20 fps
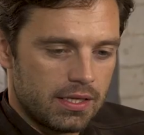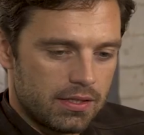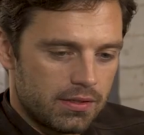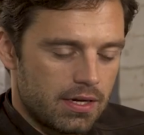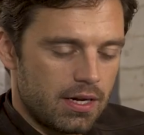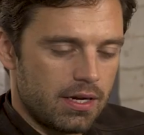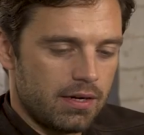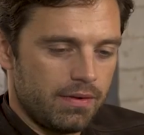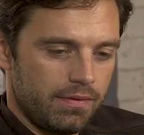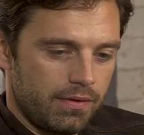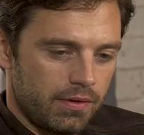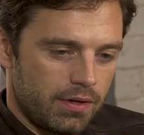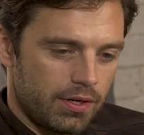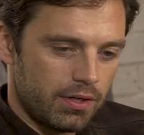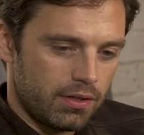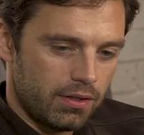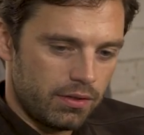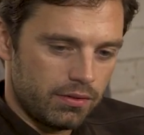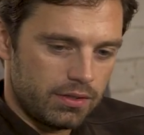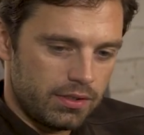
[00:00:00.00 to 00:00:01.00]
that's kind of very
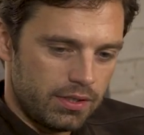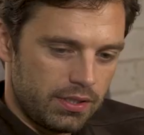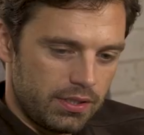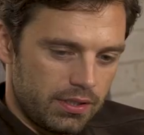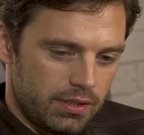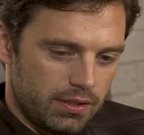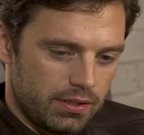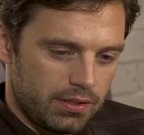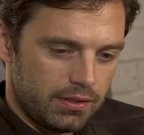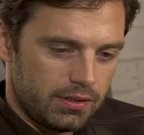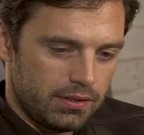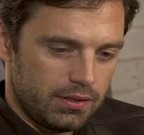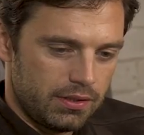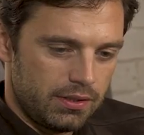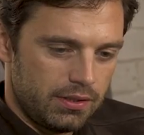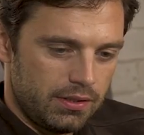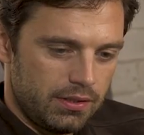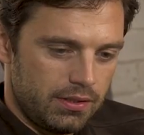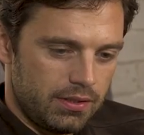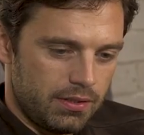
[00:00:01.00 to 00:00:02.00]
close to
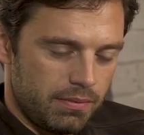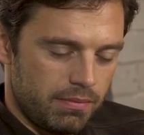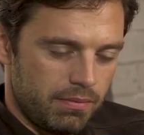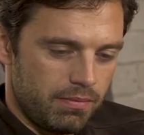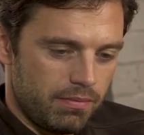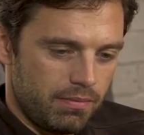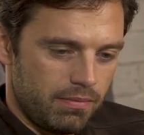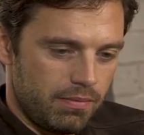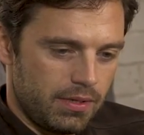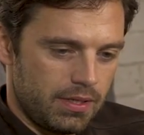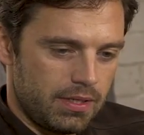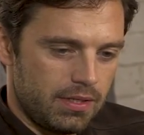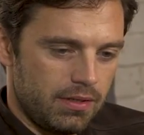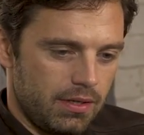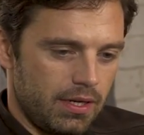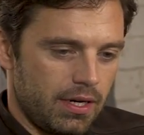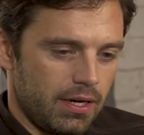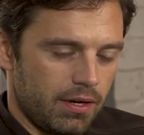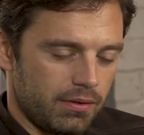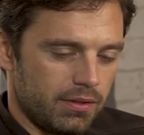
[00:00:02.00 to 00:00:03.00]
to
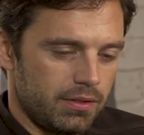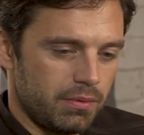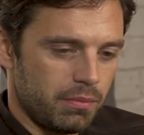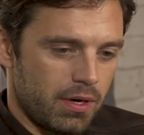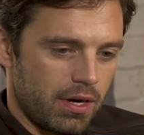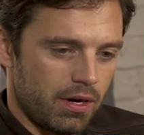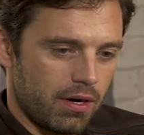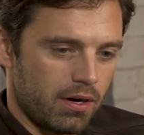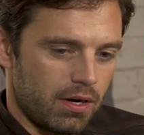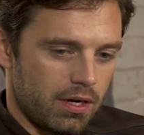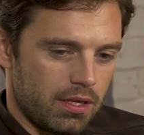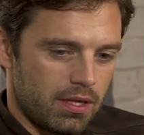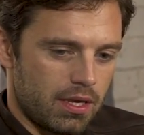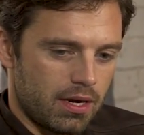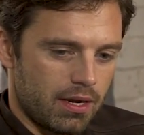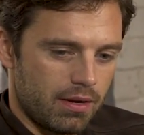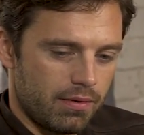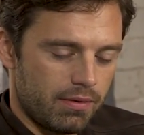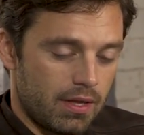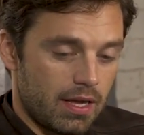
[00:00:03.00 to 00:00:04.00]
you know to my heart
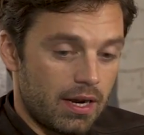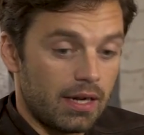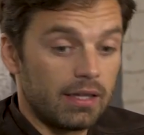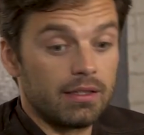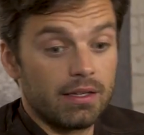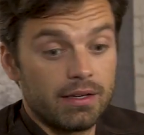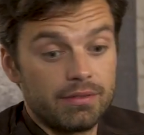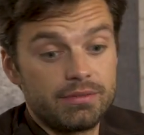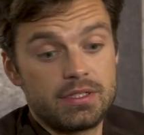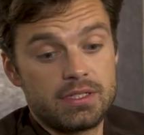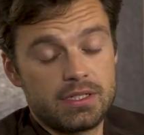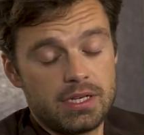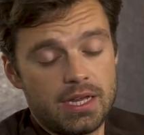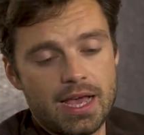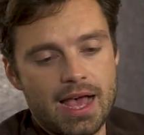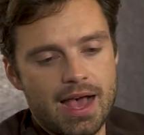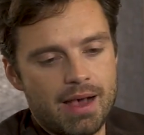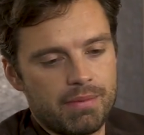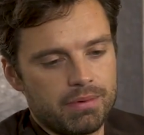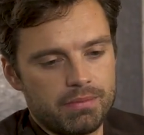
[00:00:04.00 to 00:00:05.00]
that I that I'd love to see
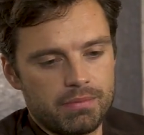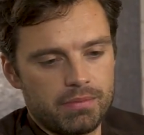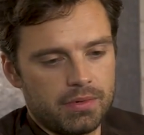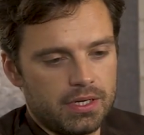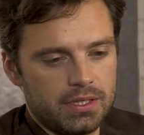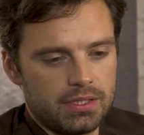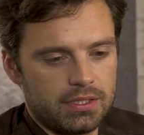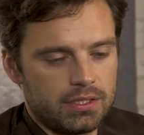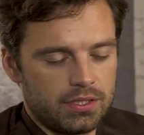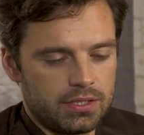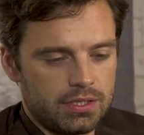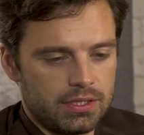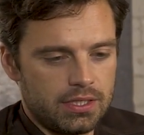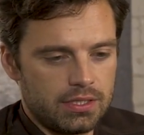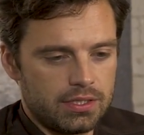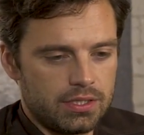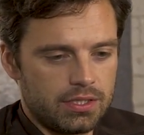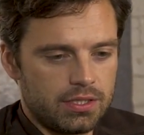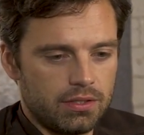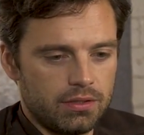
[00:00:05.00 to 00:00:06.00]
happen, but it's just
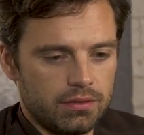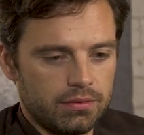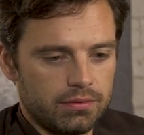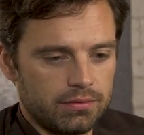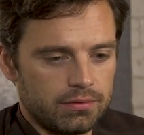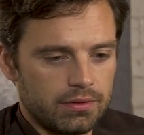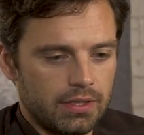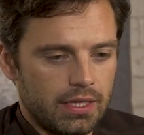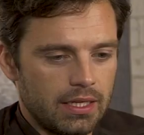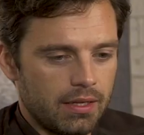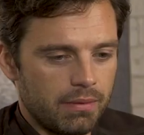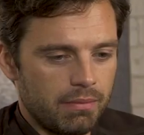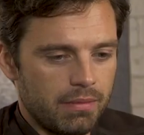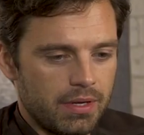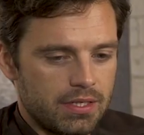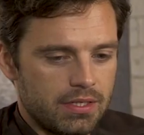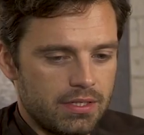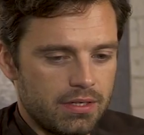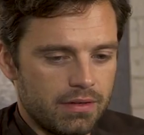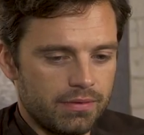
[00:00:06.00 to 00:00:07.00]
it's still in the
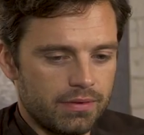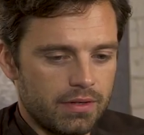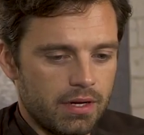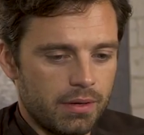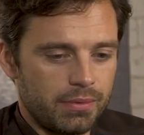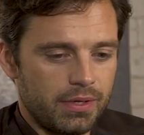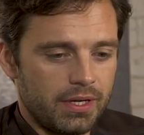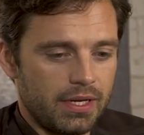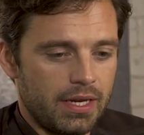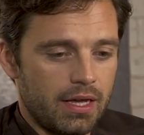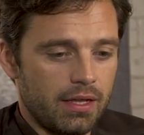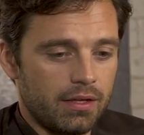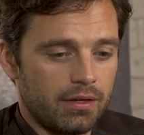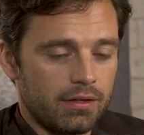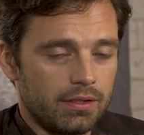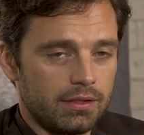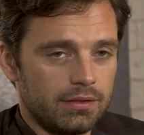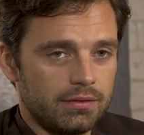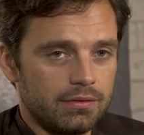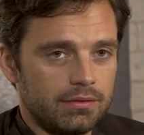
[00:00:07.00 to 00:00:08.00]
midst of coming
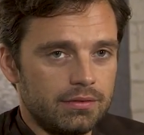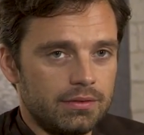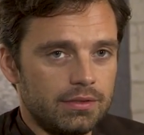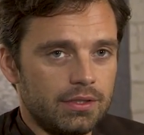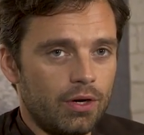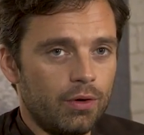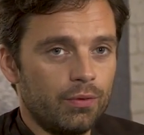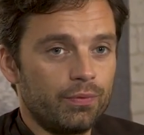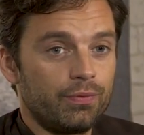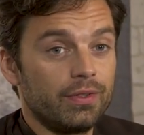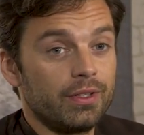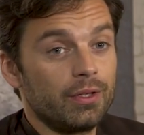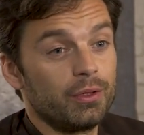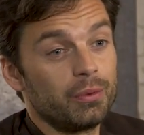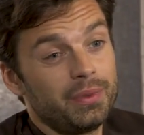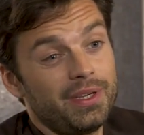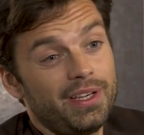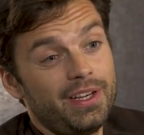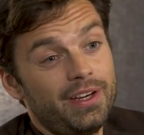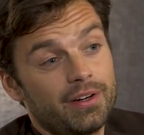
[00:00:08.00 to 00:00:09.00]
together, and hopefully
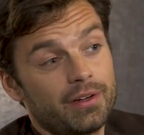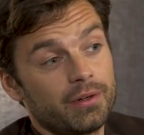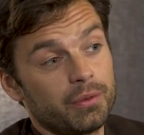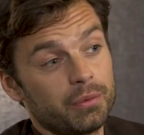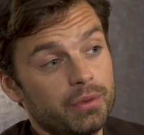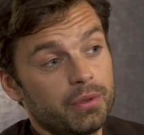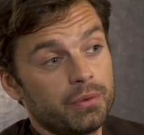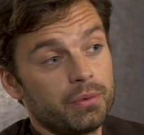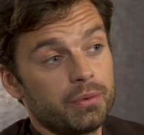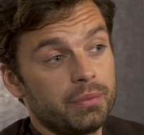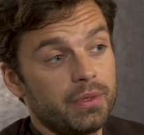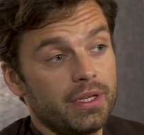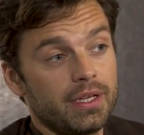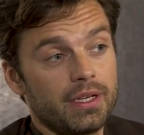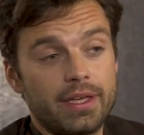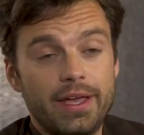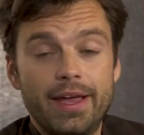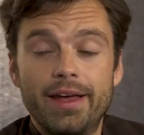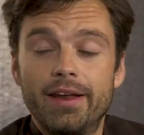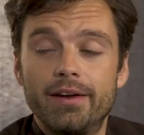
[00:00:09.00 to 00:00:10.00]
it'll be here. It would be
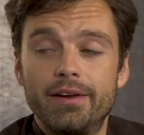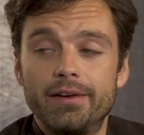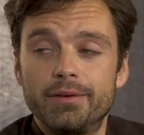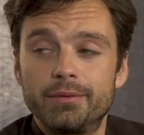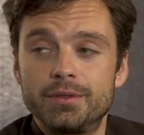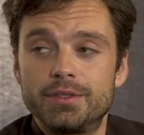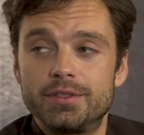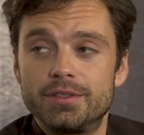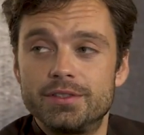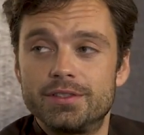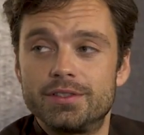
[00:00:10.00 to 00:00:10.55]
in Canada, which